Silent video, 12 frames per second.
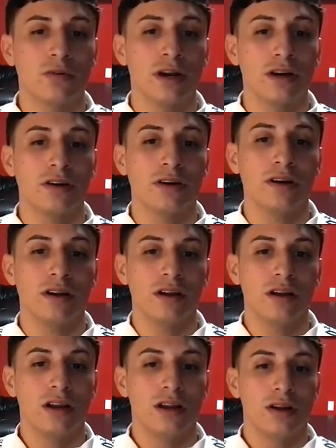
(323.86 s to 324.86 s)
a record
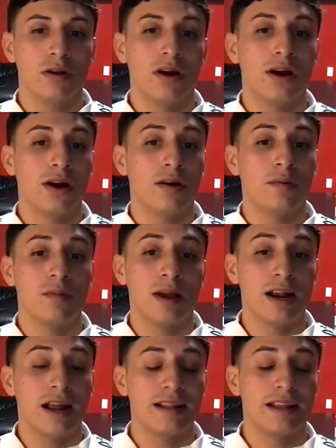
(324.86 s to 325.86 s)
um,
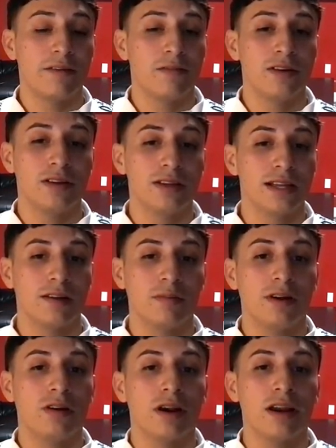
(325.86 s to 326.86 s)
and i definitely think that'd
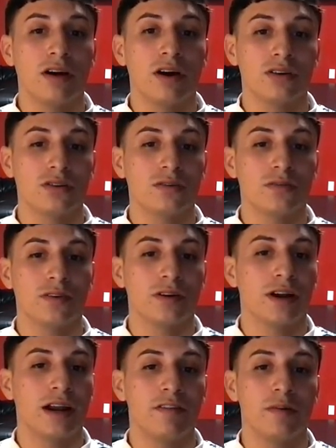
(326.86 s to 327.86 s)
be great also for
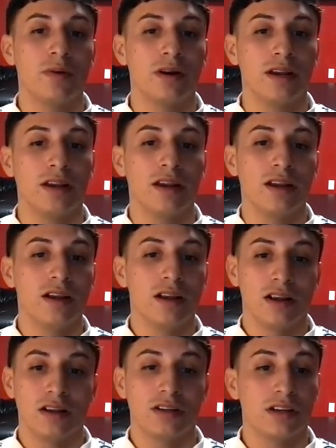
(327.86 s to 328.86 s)
everybody
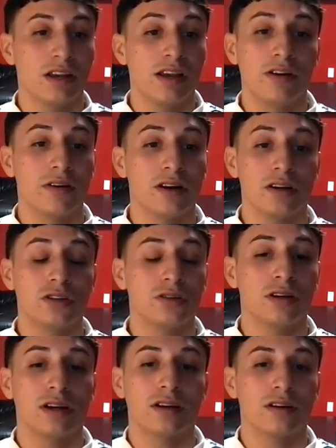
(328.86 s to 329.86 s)
to hear and
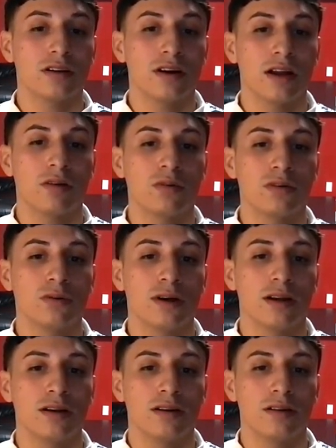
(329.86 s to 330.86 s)
enjoy like
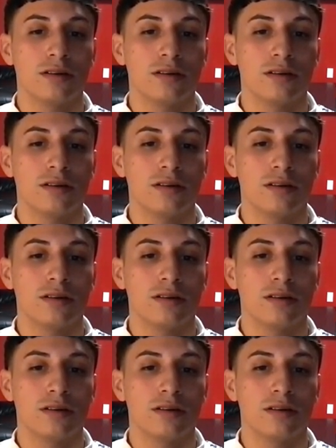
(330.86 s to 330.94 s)
worldwide.